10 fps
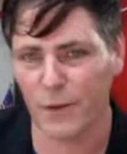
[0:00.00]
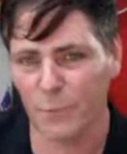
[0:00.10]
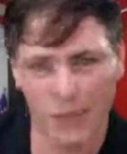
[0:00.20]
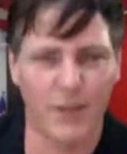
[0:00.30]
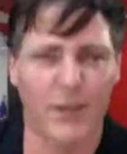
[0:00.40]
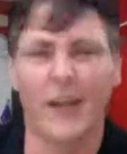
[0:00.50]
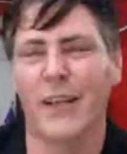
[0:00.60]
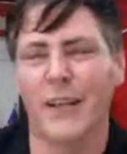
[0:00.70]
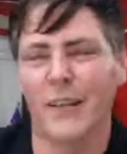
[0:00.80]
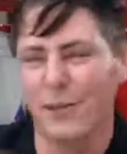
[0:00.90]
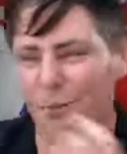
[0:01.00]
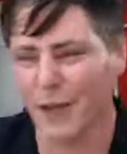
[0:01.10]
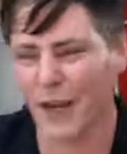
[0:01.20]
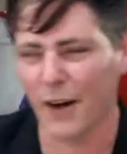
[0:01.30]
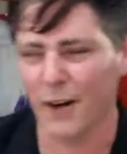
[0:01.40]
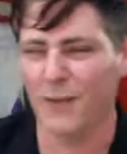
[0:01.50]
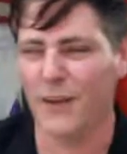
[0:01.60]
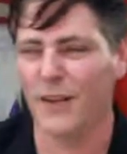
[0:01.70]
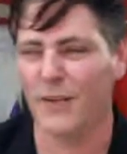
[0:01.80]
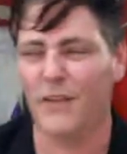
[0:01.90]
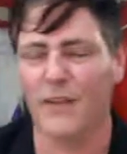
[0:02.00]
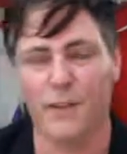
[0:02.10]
build on it and to bring our friends and